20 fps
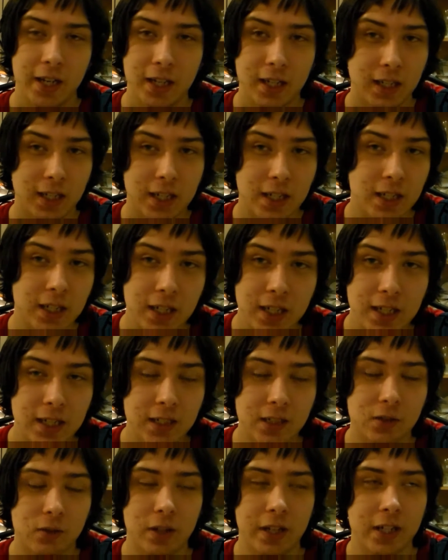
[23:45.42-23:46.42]

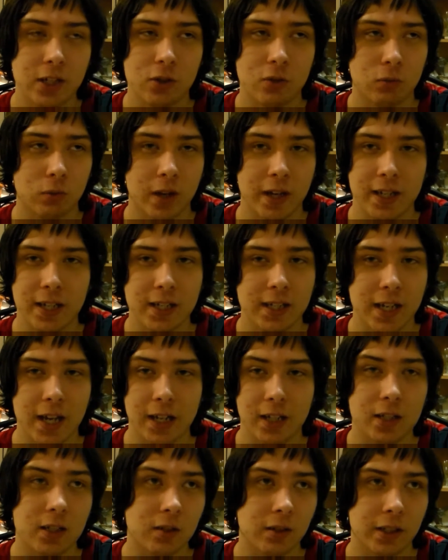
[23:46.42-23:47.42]
he's great. He's
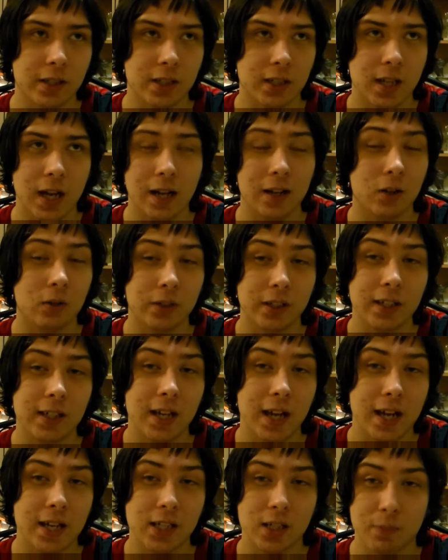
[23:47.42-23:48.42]
excellent. Not only
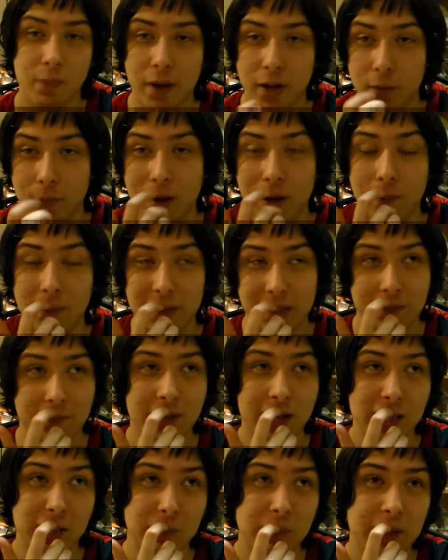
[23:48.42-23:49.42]
as Spider-Man, but even
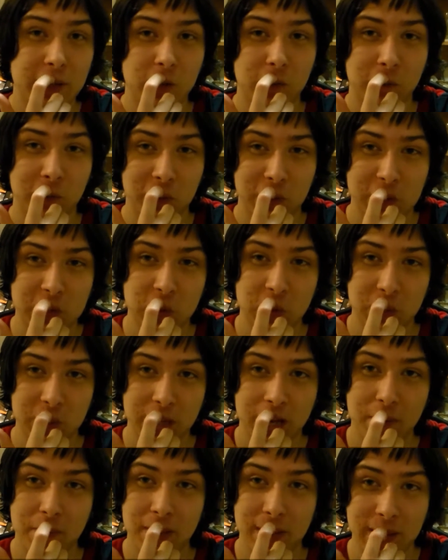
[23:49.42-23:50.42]
as Peter for the short
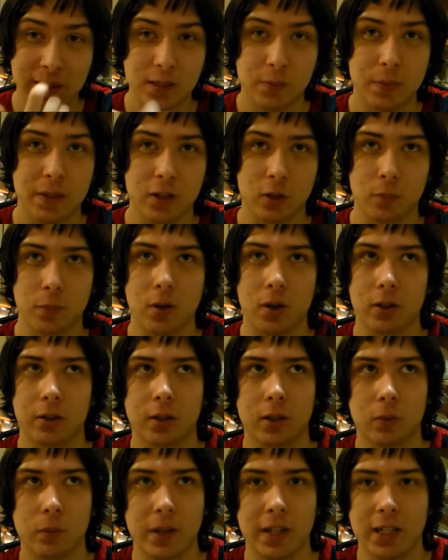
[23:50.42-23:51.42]
time he is Peter
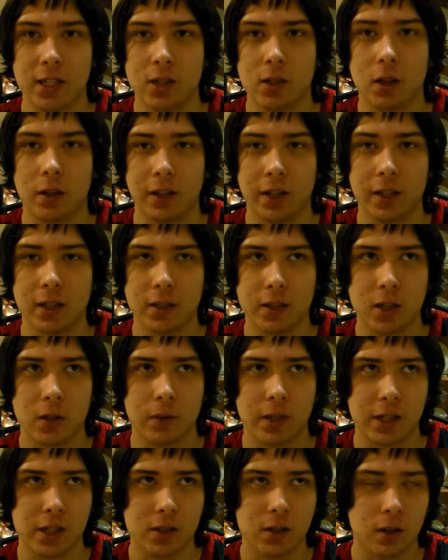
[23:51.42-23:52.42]
Parker when he's talking to
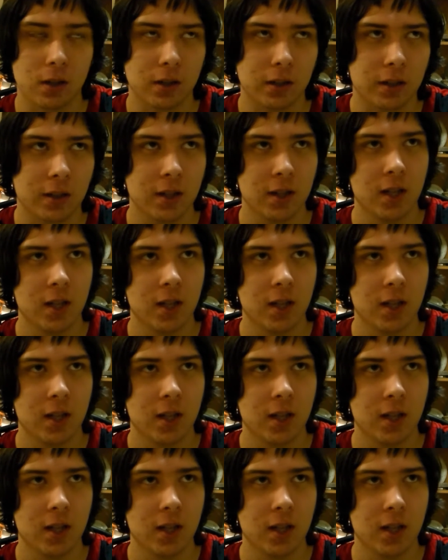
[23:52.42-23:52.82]
Tony Stark.